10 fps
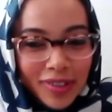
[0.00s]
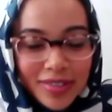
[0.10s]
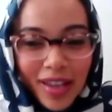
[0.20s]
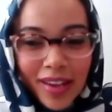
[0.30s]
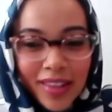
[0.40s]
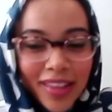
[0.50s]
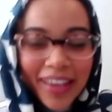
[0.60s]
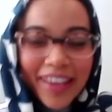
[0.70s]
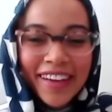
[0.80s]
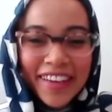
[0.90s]
I
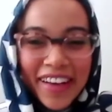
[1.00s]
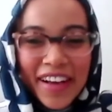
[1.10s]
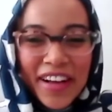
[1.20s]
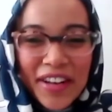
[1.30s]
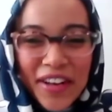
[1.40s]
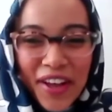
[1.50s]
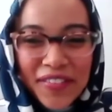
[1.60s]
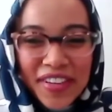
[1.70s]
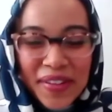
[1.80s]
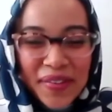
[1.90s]
think a lot of
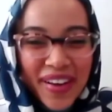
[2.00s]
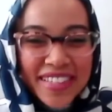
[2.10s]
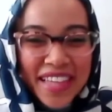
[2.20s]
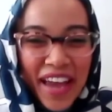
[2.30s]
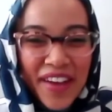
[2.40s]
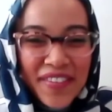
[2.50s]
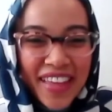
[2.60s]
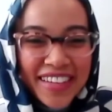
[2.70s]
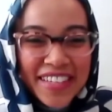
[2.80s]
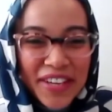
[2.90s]
little ones have
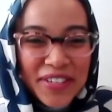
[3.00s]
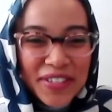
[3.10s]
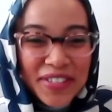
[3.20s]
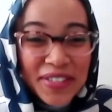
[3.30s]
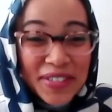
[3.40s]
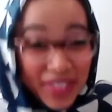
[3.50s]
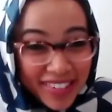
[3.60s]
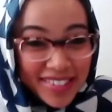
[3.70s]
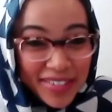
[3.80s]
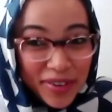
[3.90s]
that attention to look at a
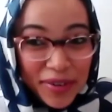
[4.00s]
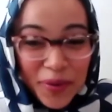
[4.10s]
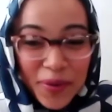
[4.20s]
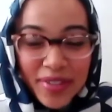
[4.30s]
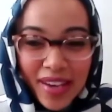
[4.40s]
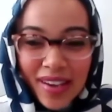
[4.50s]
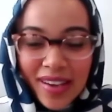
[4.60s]
screen all day.